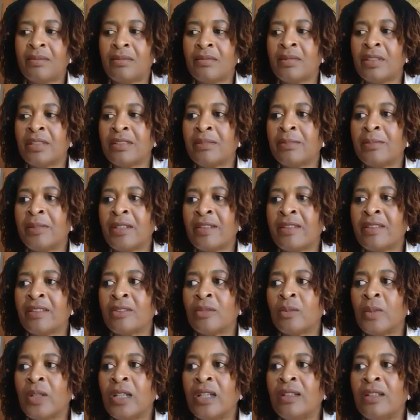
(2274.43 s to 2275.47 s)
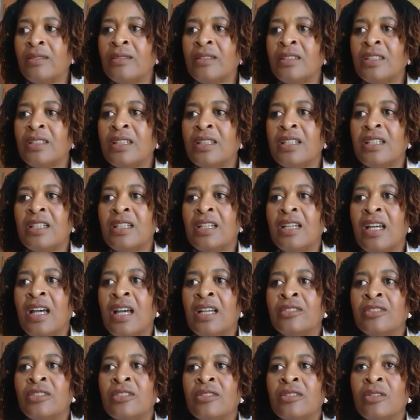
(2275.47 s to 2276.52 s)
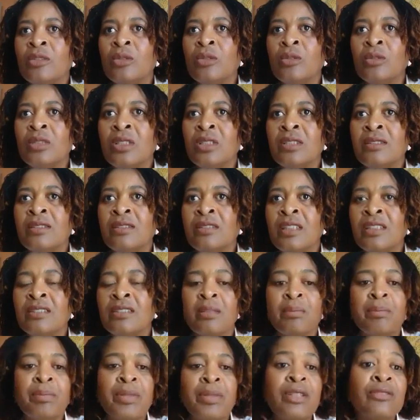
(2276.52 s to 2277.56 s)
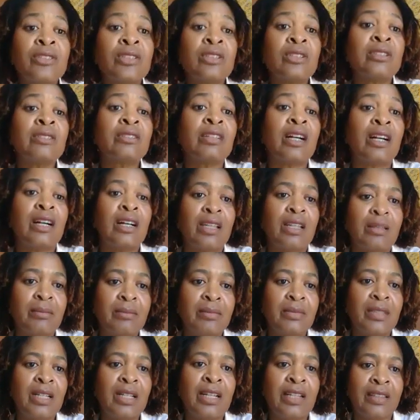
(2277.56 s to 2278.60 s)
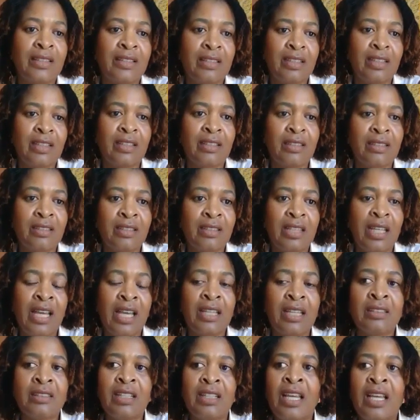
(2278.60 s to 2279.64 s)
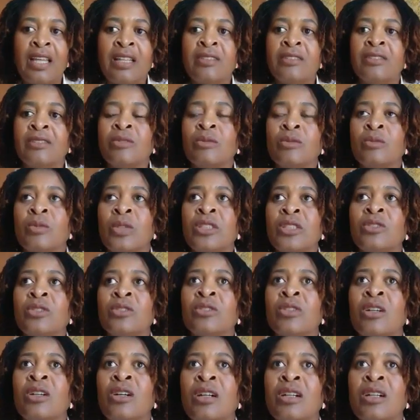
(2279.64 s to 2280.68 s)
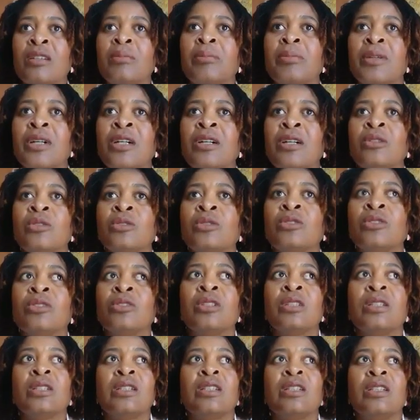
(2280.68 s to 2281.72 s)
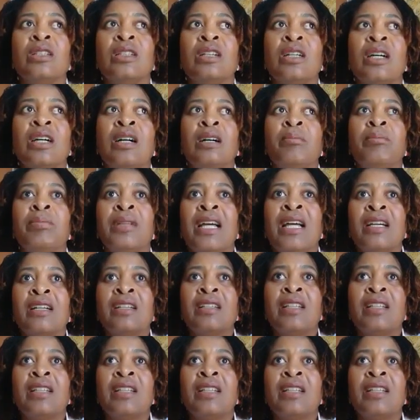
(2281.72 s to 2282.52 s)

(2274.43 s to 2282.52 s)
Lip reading: This month as well. And so it's a pivotal time, I think. And when you talk about Black